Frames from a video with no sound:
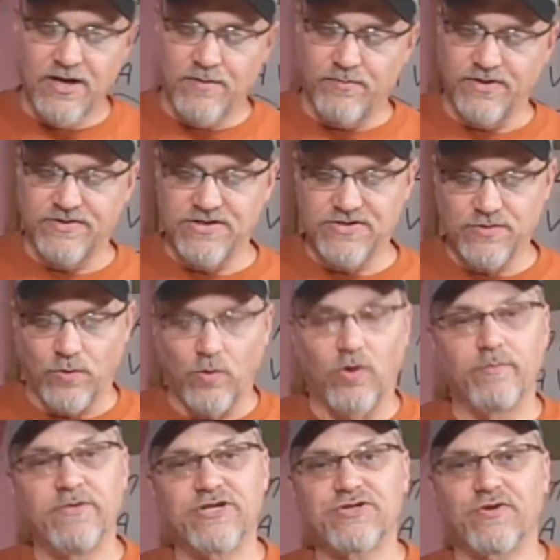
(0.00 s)
But these
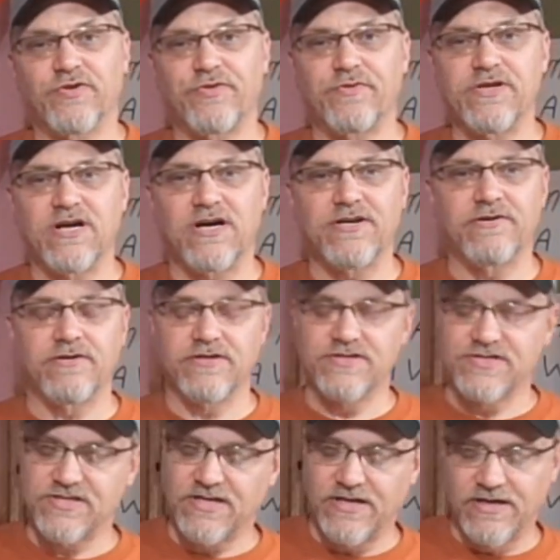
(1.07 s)
old Mitchell
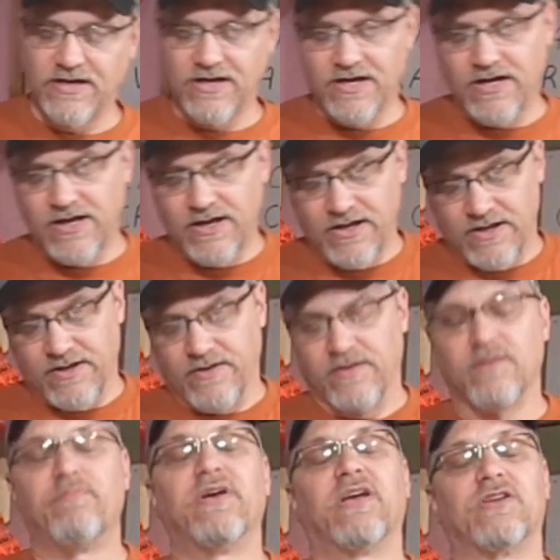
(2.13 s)
300s,
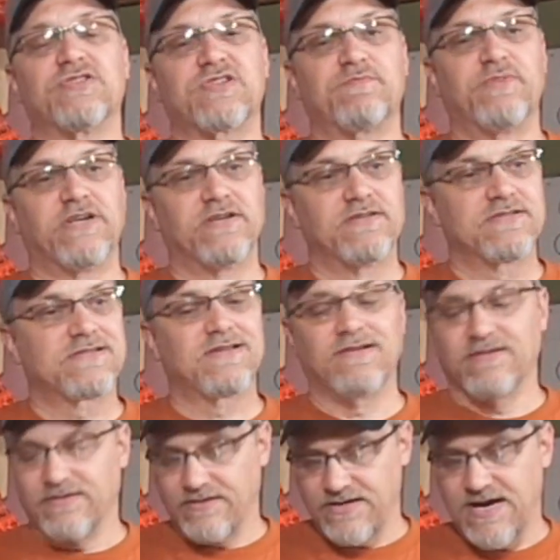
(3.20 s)
the bail spins
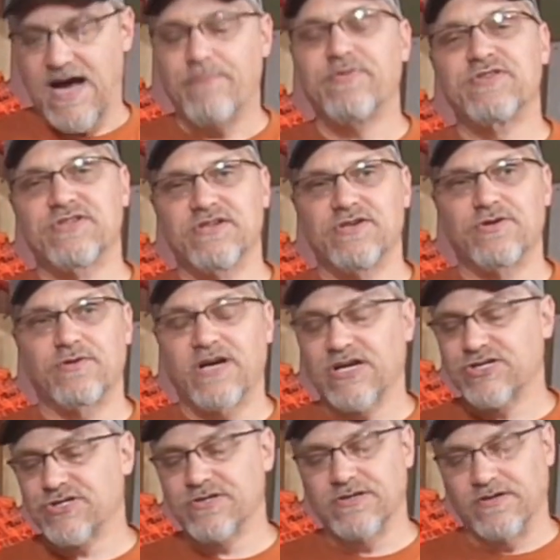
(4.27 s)
the opposite
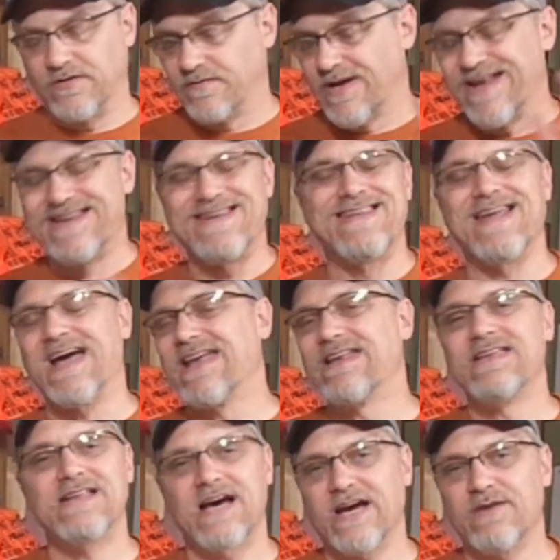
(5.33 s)
direction of
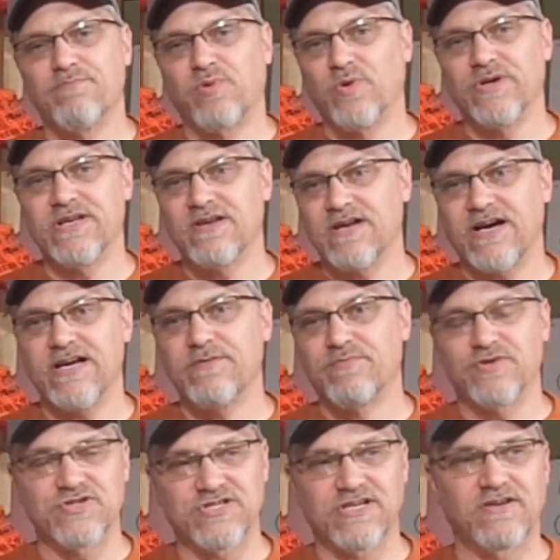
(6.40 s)

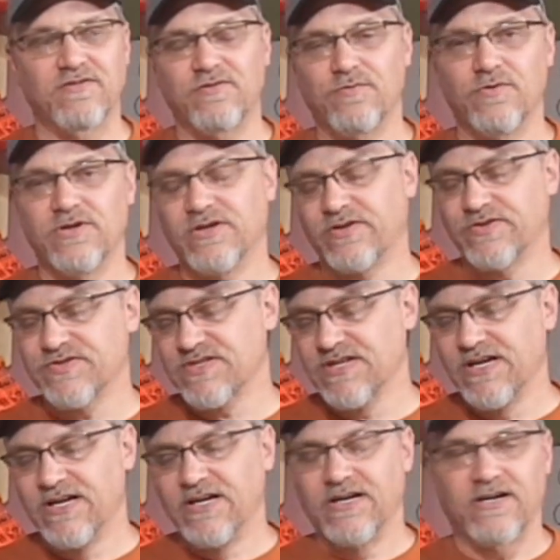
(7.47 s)
99.9% of the reels
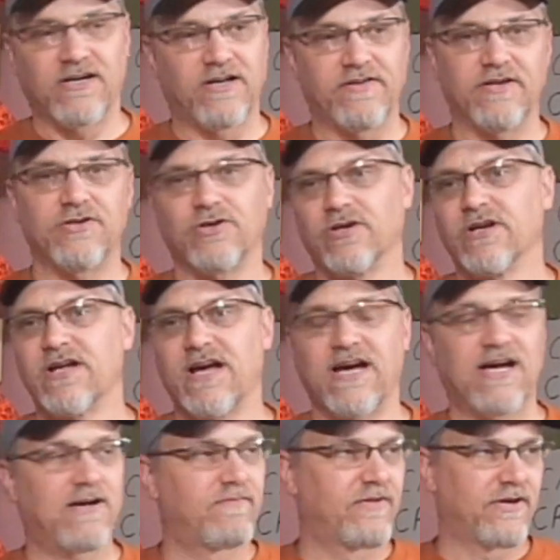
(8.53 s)
that you're going to
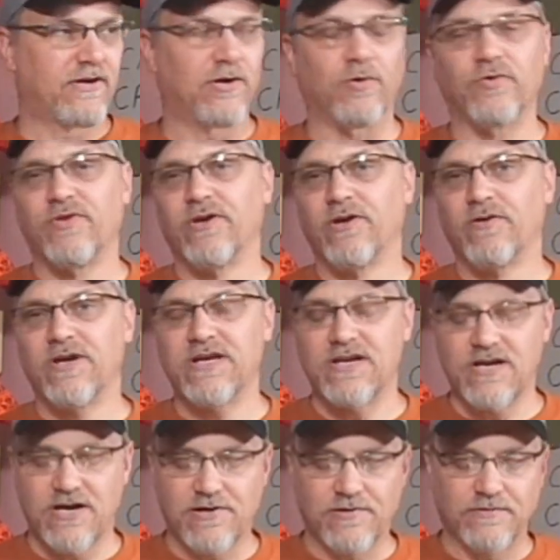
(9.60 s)
have that are out there right
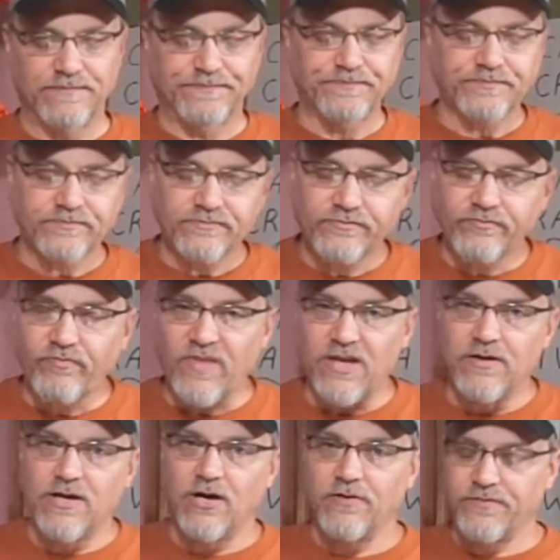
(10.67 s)
now.
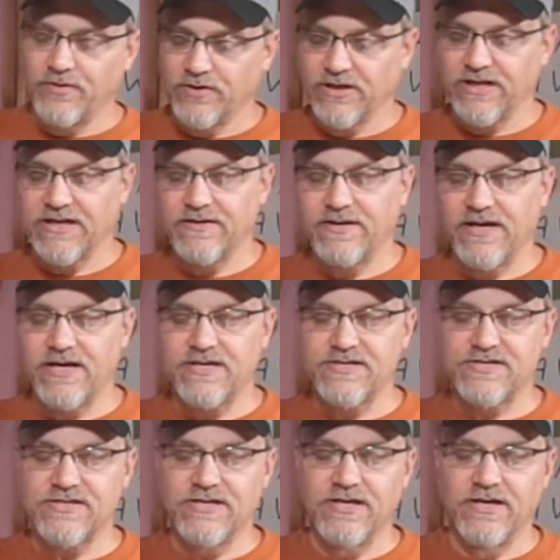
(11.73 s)
Now, if you look at
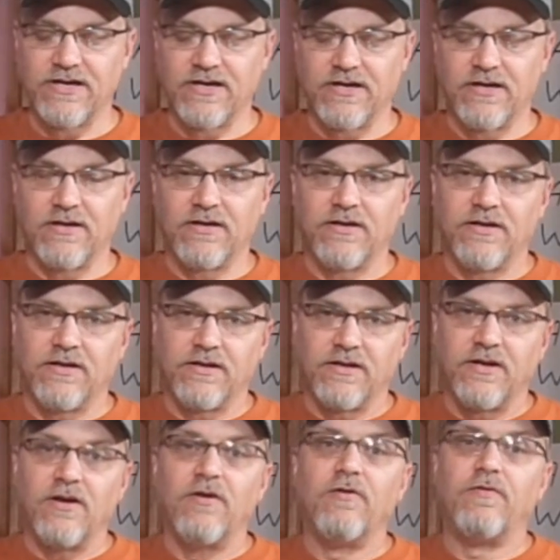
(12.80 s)
this,
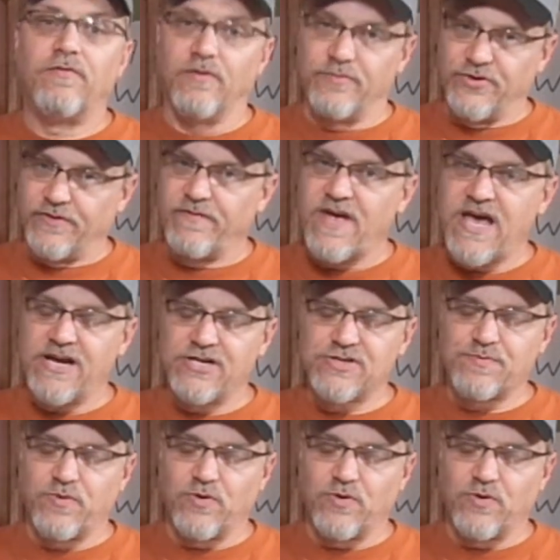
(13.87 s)
from your vantage